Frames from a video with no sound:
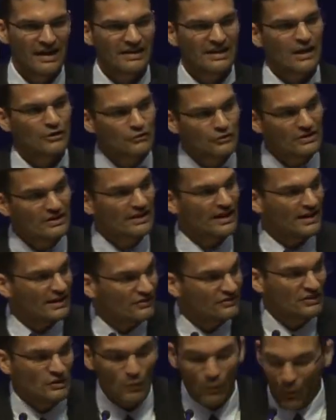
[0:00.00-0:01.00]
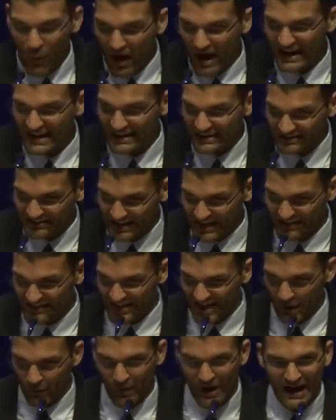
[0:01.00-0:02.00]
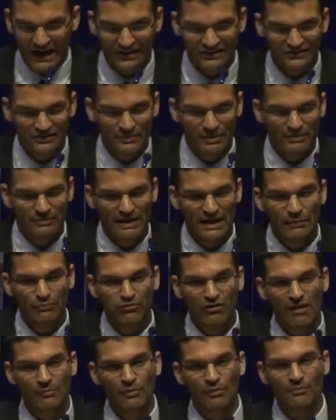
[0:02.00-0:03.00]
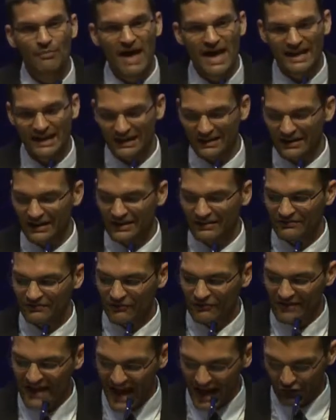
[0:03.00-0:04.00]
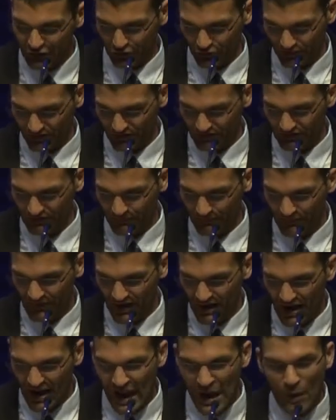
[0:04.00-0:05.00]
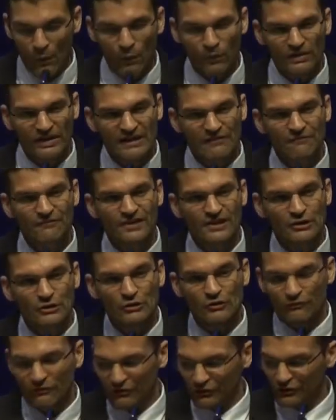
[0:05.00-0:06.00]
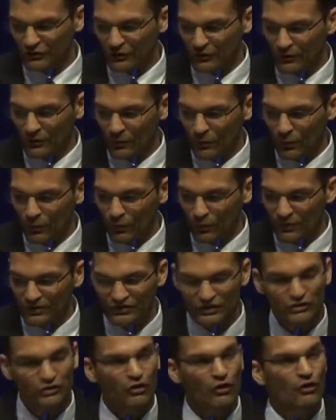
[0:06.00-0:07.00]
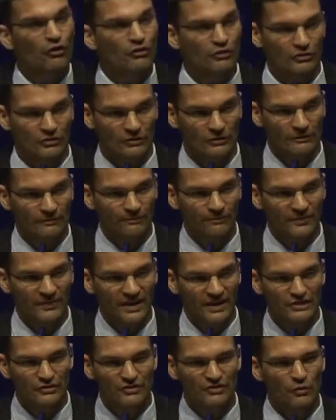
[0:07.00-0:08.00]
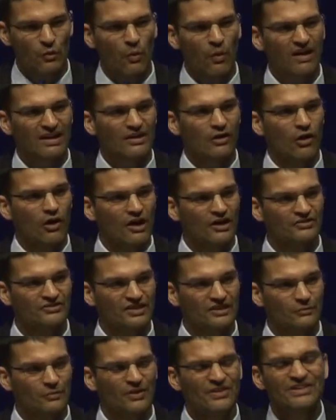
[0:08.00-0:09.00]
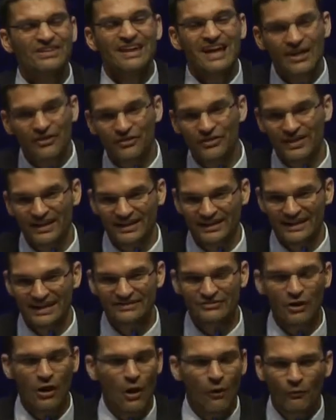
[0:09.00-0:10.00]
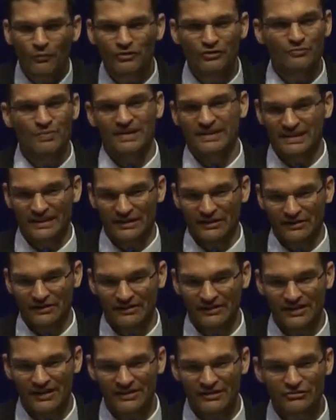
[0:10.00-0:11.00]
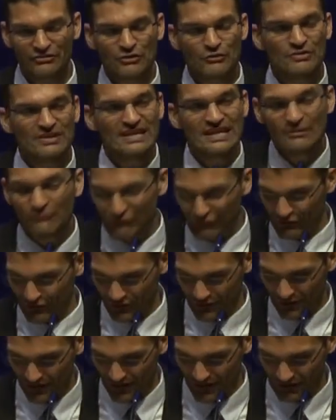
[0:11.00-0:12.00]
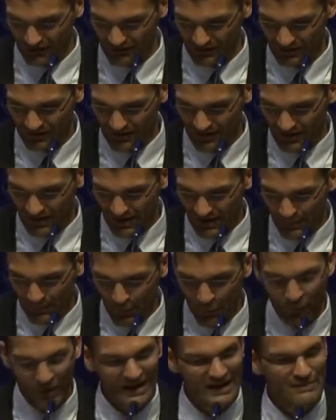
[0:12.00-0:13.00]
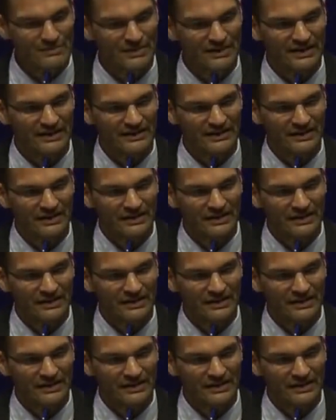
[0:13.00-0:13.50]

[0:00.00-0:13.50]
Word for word: Now, you can kind of see why he said that. Why is the Big Bang problematic for naturalists? Well, if the universe is eternal, you say, well, what caused it? Well, nothing. It's always been here. There's no need for a cause. But wait a minute.